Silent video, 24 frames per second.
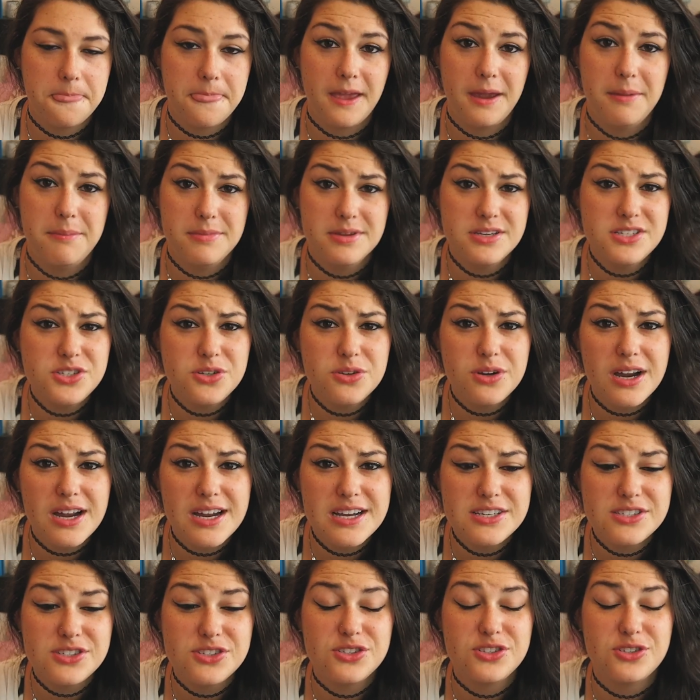I miss you
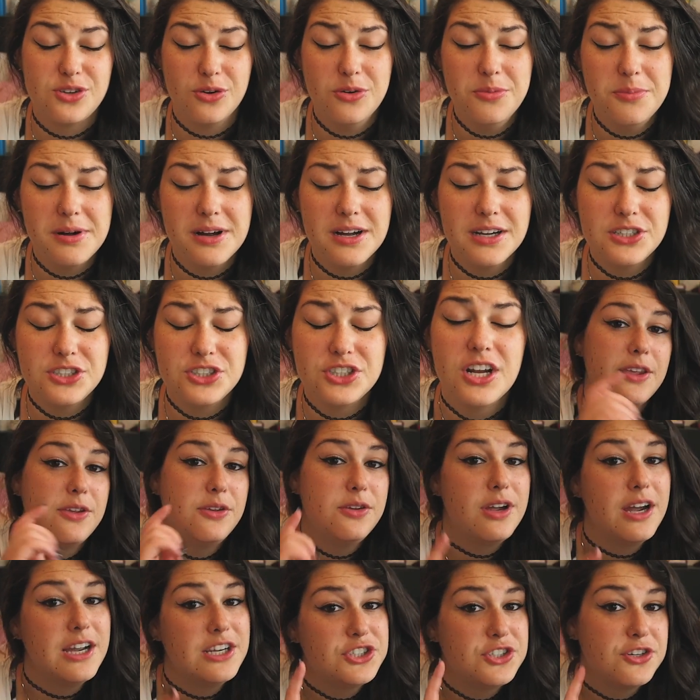guys so much.
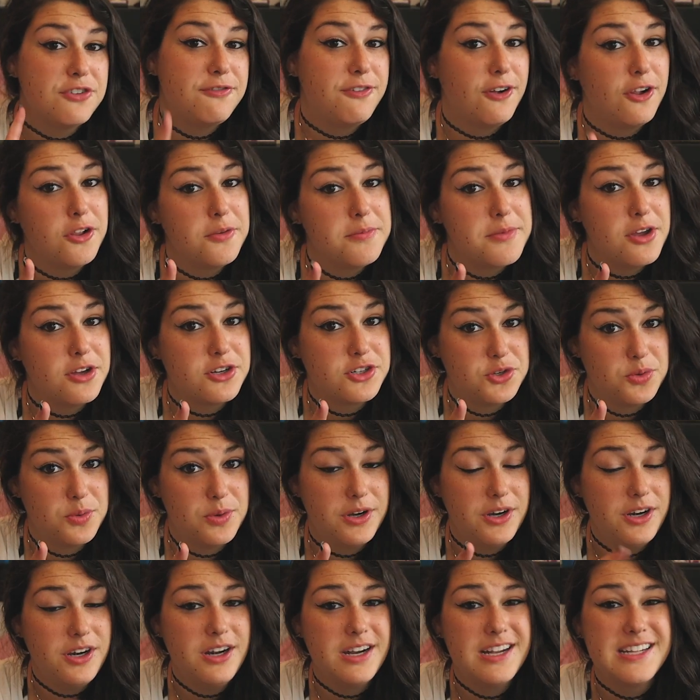You guys should follow me on
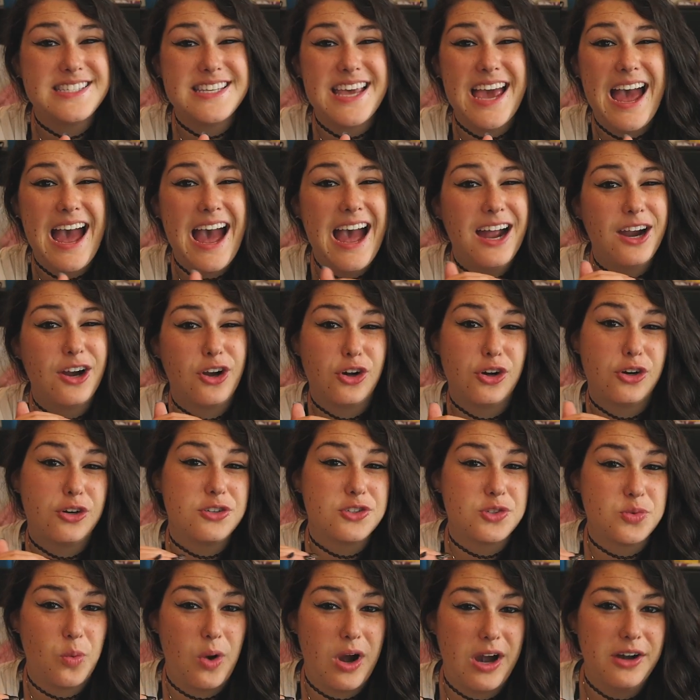Twitter. It's
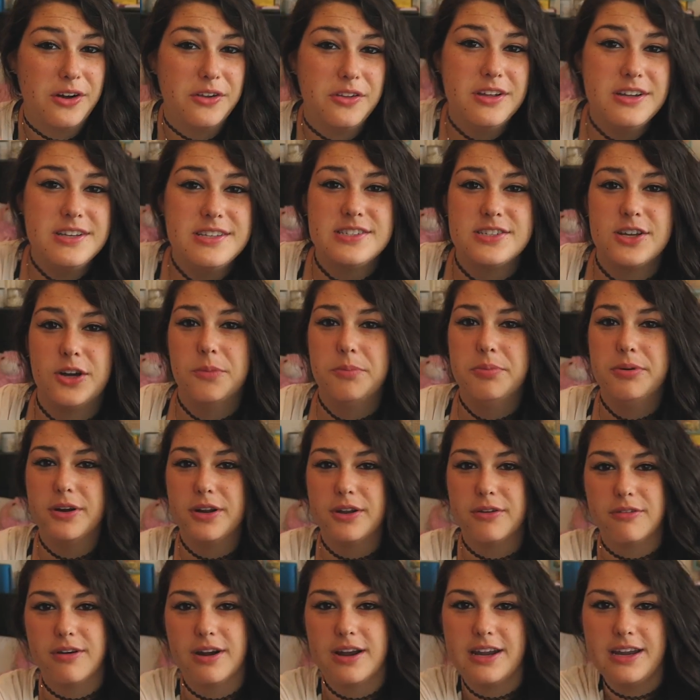@girlswireless. I'll put
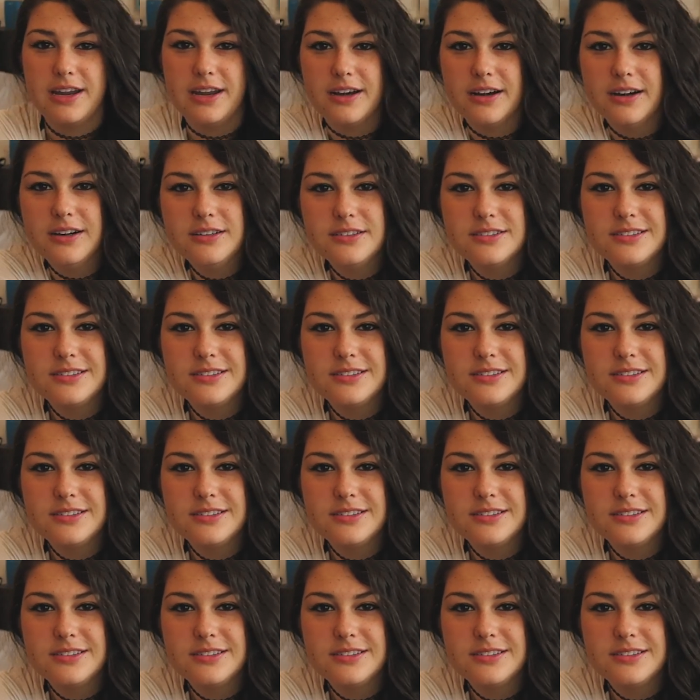it right here.